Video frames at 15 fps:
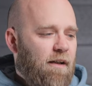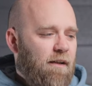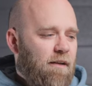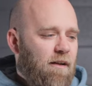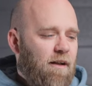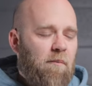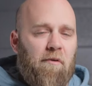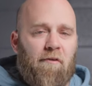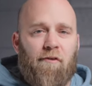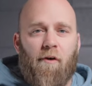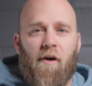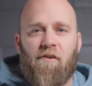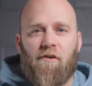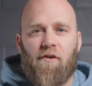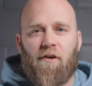uh,
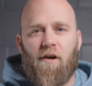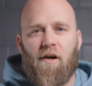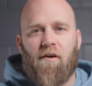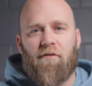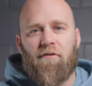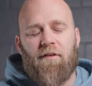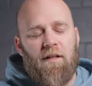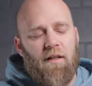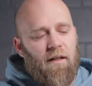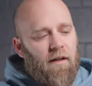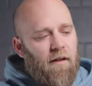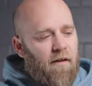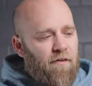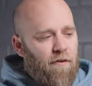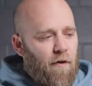before I took off.
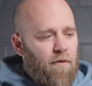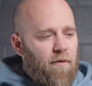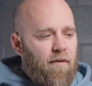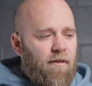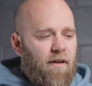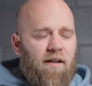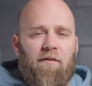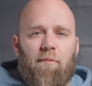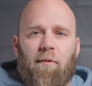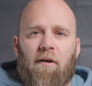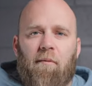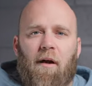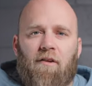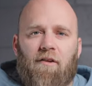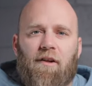So that's
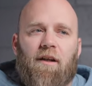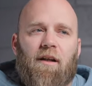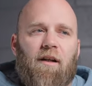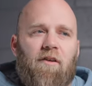pretty much it.